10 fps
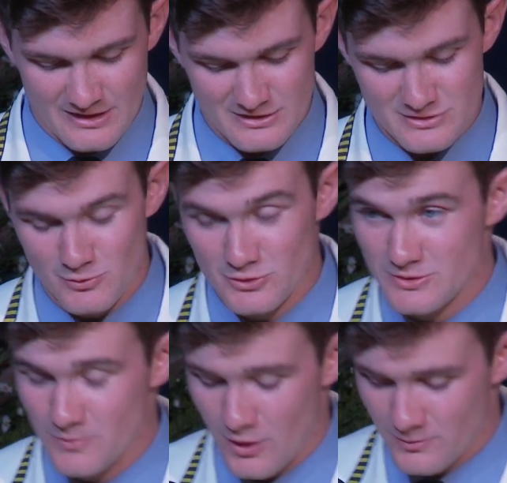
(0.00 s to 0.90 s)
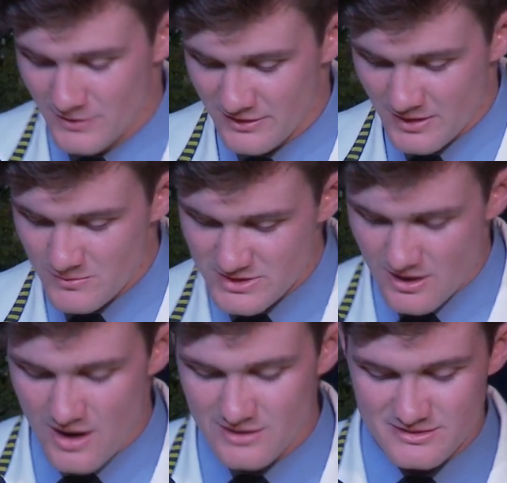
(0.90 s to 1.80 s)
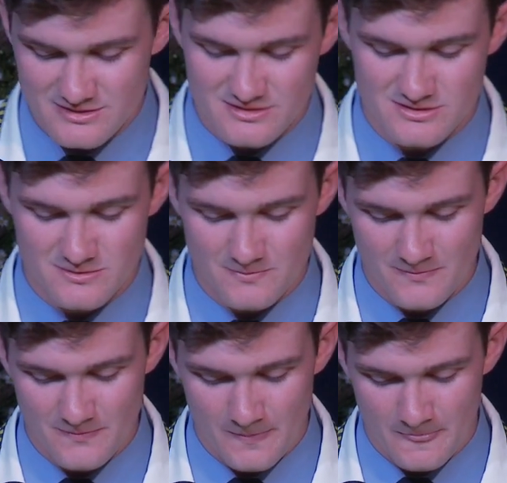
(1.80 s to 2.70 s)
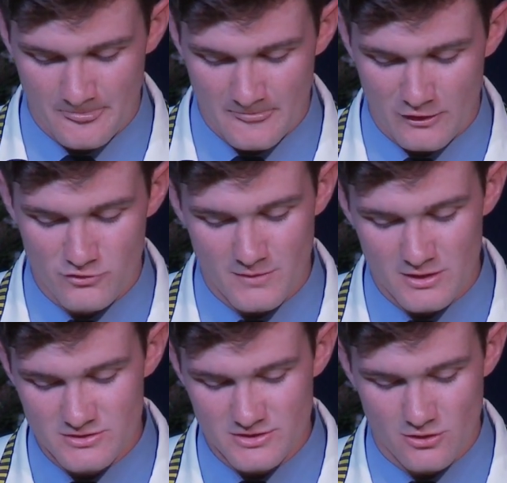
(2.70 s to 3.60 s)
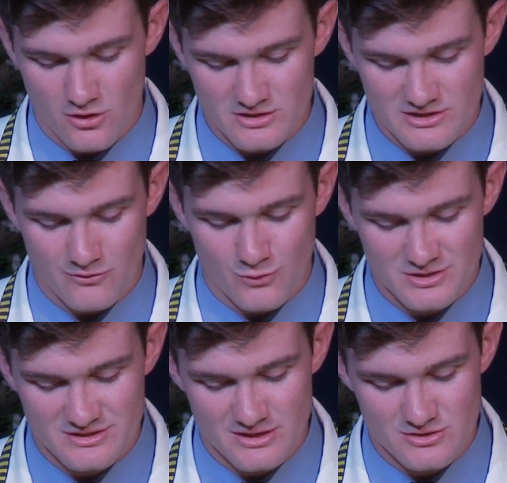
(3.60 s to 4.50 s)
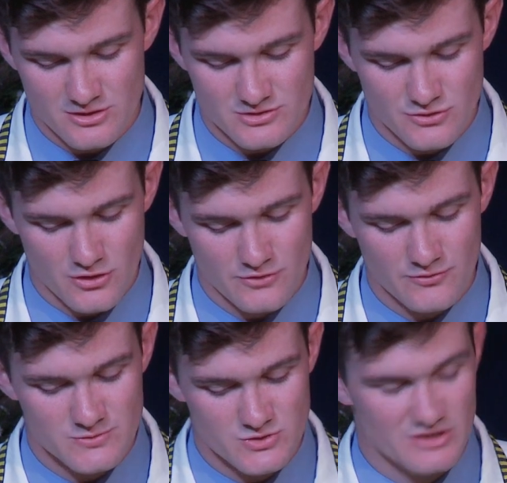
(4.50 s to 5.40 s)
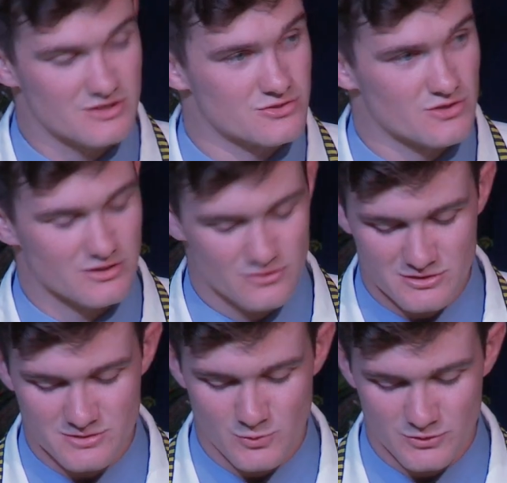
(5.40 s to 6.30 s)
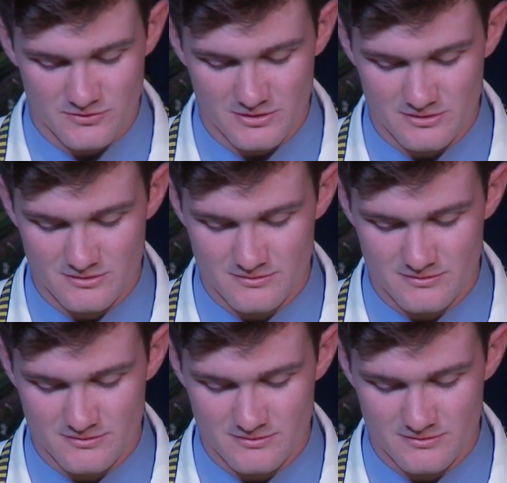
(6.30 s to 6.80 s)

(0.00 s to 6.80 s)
In the sports department, I thank Mr. Irons and his team. Over my years at the college, I've watched St. Charles grow from strength to strength on the sports field.